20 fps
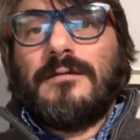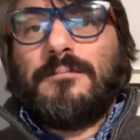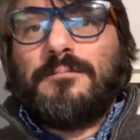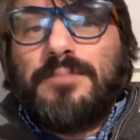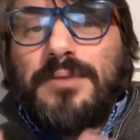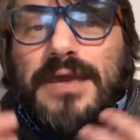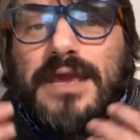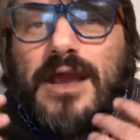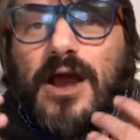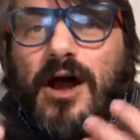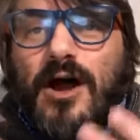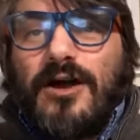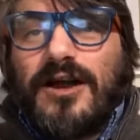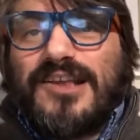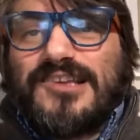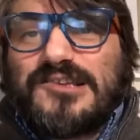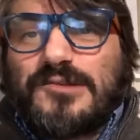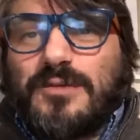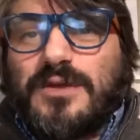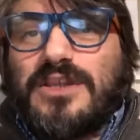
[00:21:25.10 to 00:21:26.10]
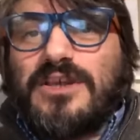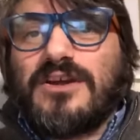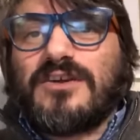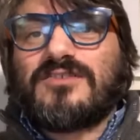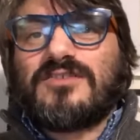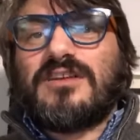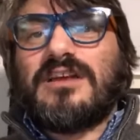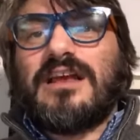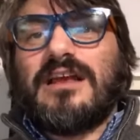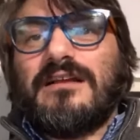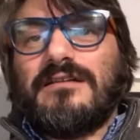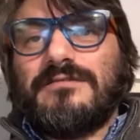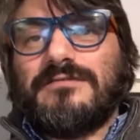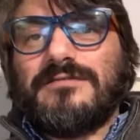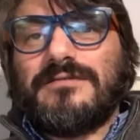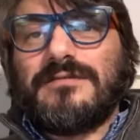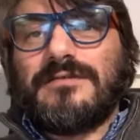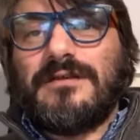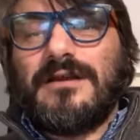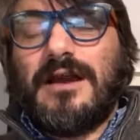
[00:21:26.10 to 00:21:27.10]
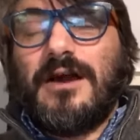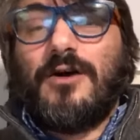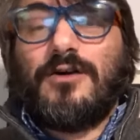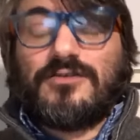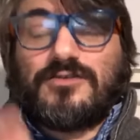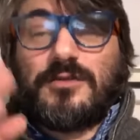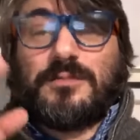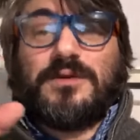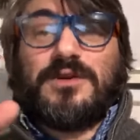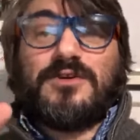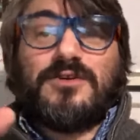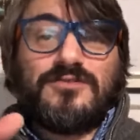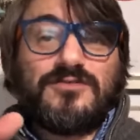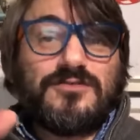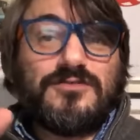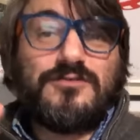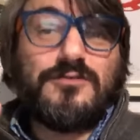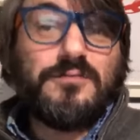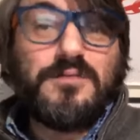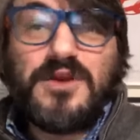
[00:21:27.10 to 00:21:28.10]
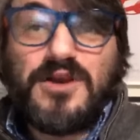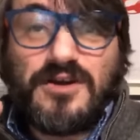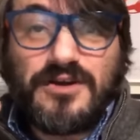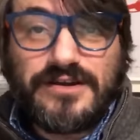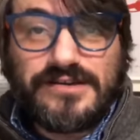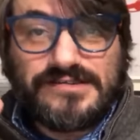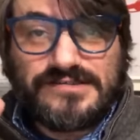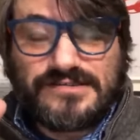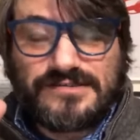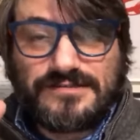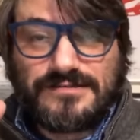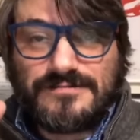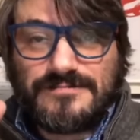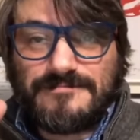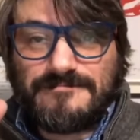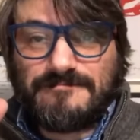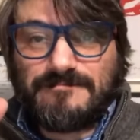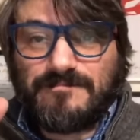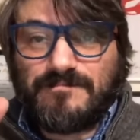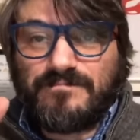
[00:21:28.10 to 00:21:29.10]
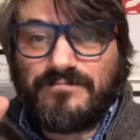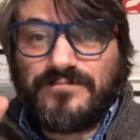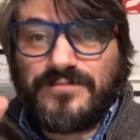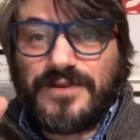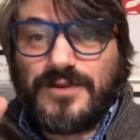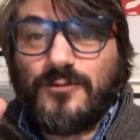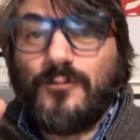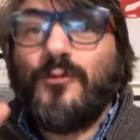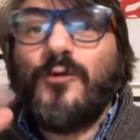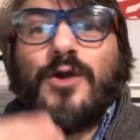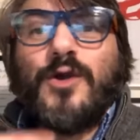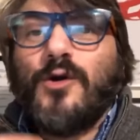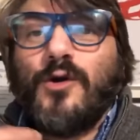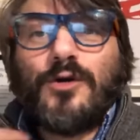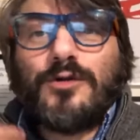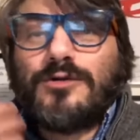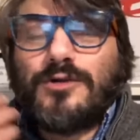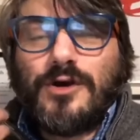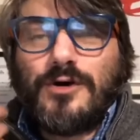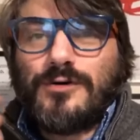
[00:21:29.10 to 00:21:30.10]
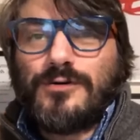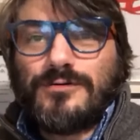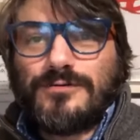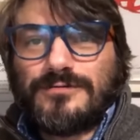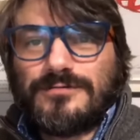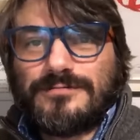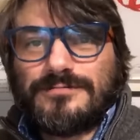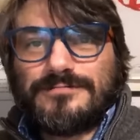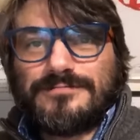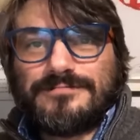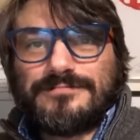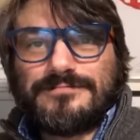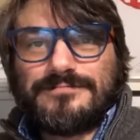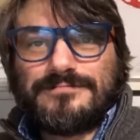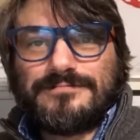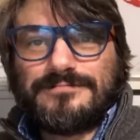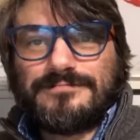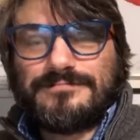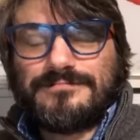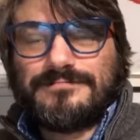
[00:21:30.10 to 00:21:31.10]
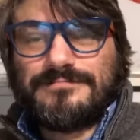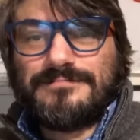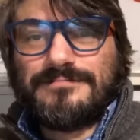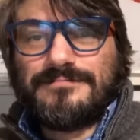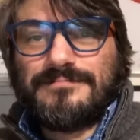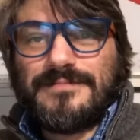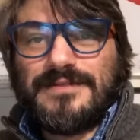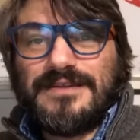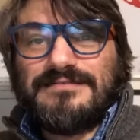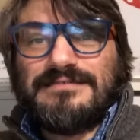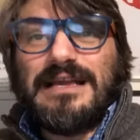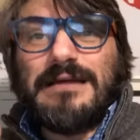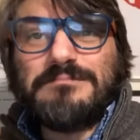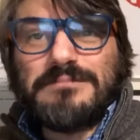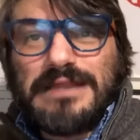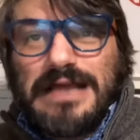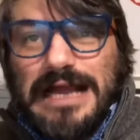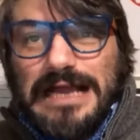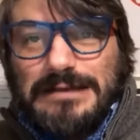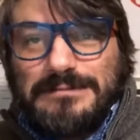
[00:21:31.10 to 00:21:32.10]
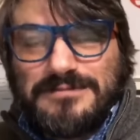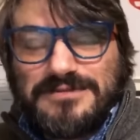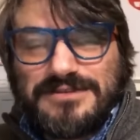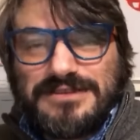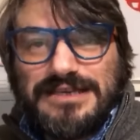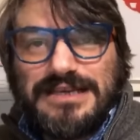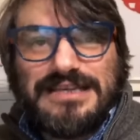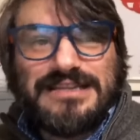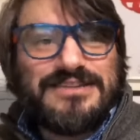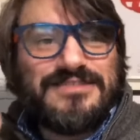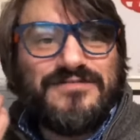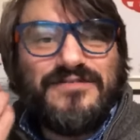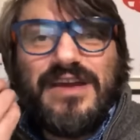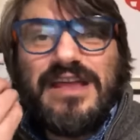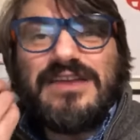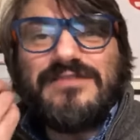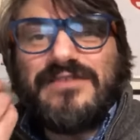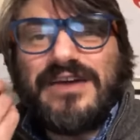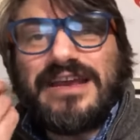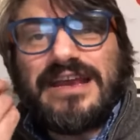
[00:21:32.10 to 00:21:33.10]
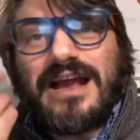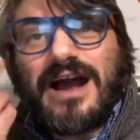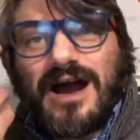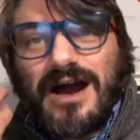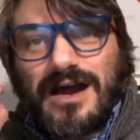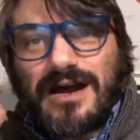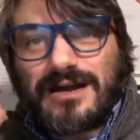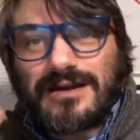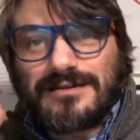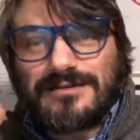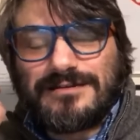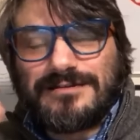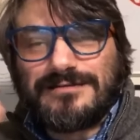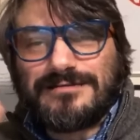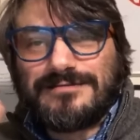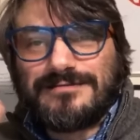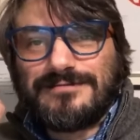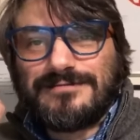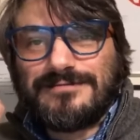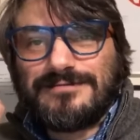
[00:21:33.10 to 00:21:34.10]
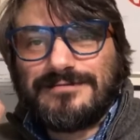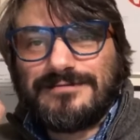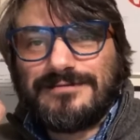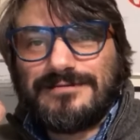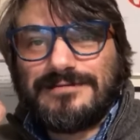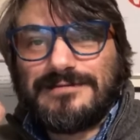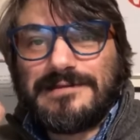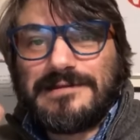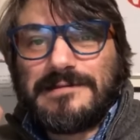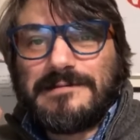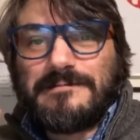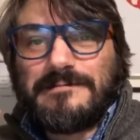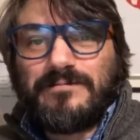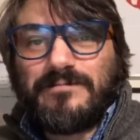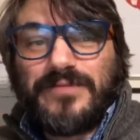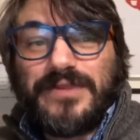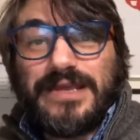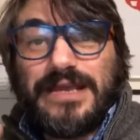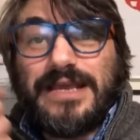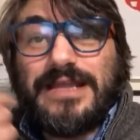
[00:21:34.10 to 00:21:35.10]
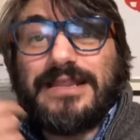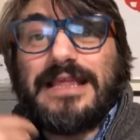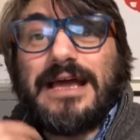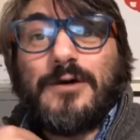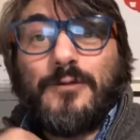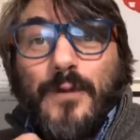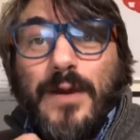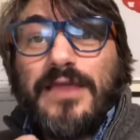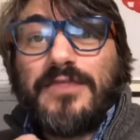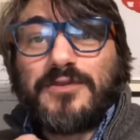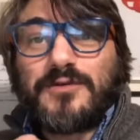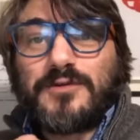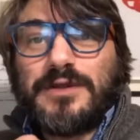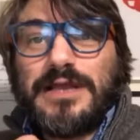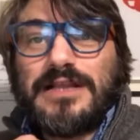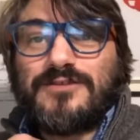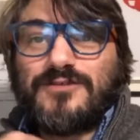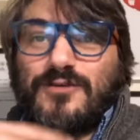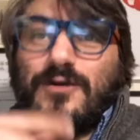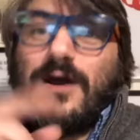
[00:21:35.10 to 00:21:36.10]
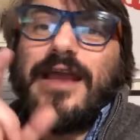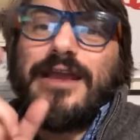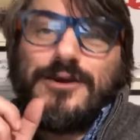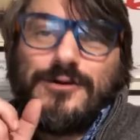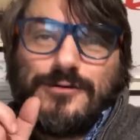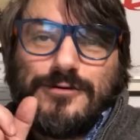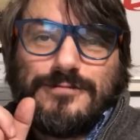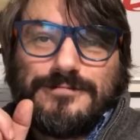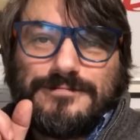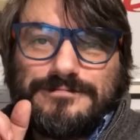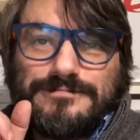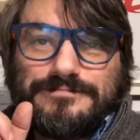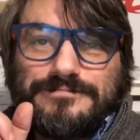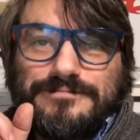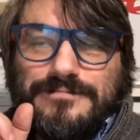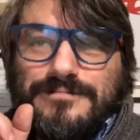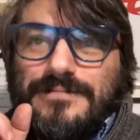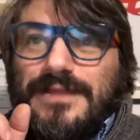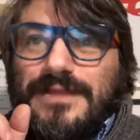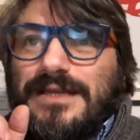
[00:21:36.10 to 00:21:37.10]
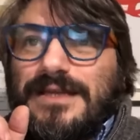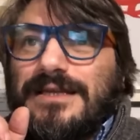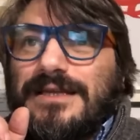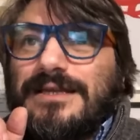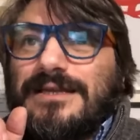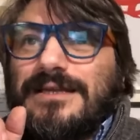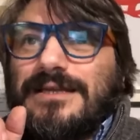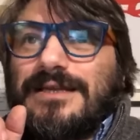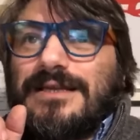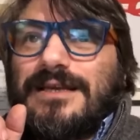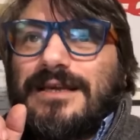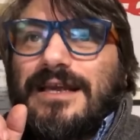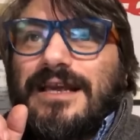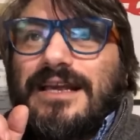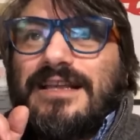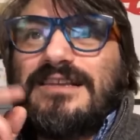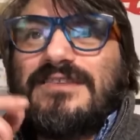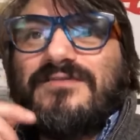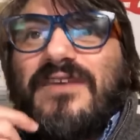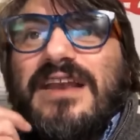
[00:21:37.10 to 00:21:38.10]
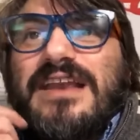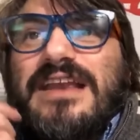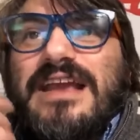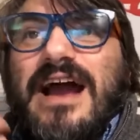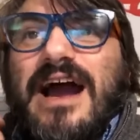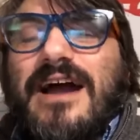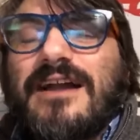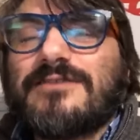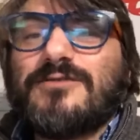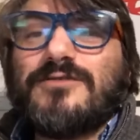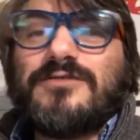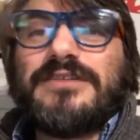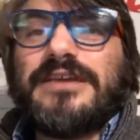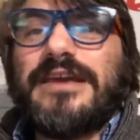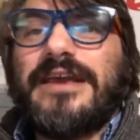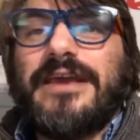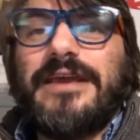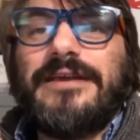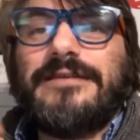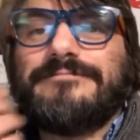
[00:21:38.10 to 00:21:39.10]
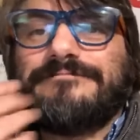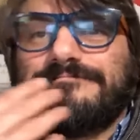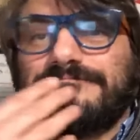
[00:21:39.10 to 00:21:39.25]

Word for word: Be honest with yourself. Also because, to be honest, we all know. Sometimes it's very, very hard. And I went through that, so I know. It's very hard to say,